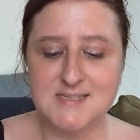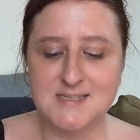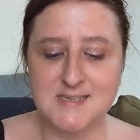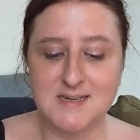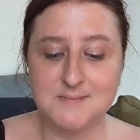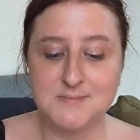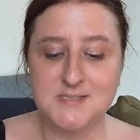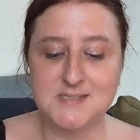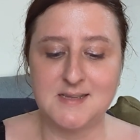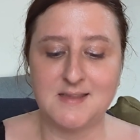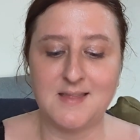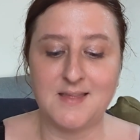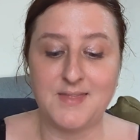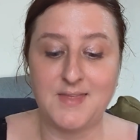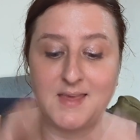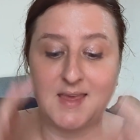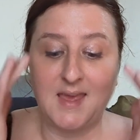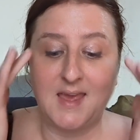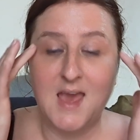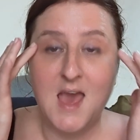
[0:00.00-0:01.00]
And I'm sitting there
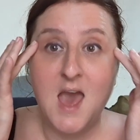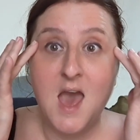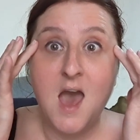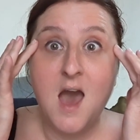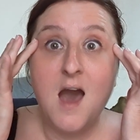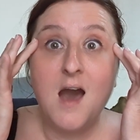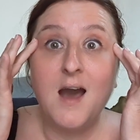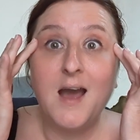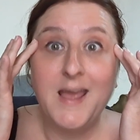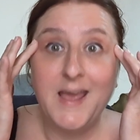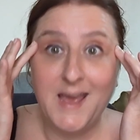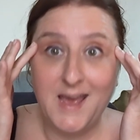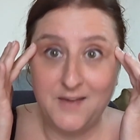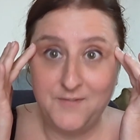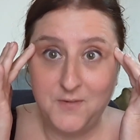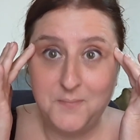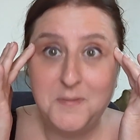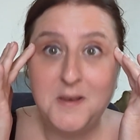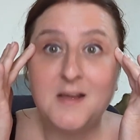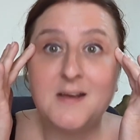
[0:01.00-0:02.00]
thinking, I
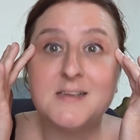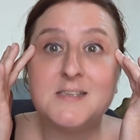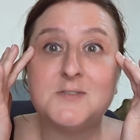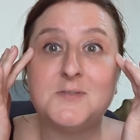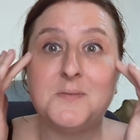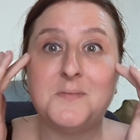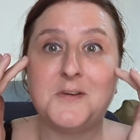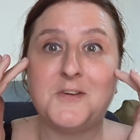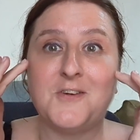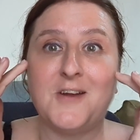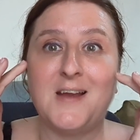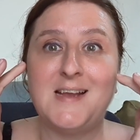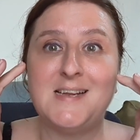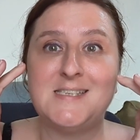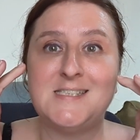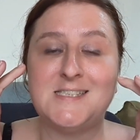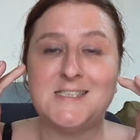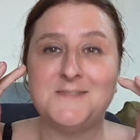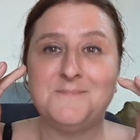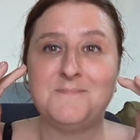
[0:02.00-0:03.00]
have applied to
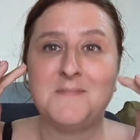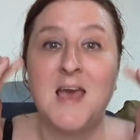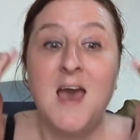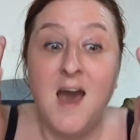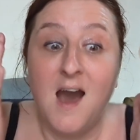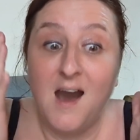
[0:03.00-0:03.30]
immigration.